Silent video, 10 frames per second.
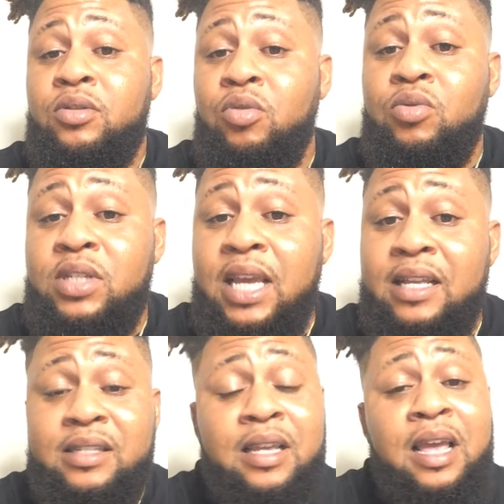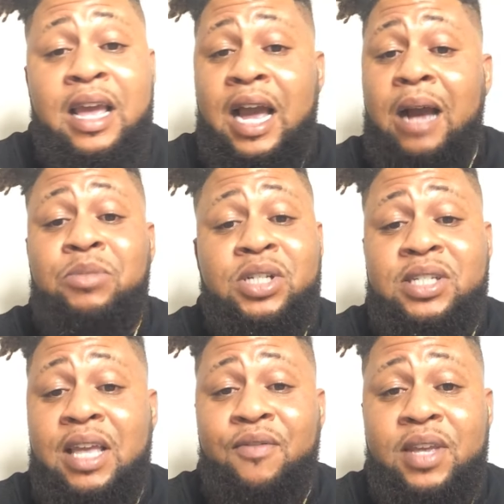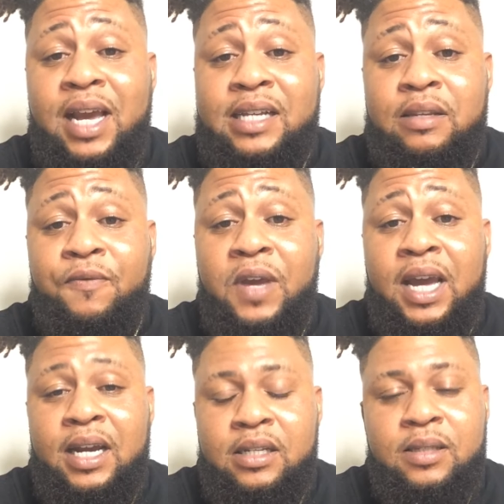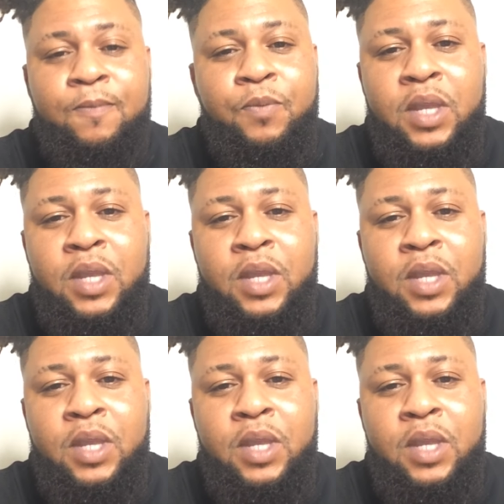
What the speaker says: 2 cents. I'm just giving you guys the facts.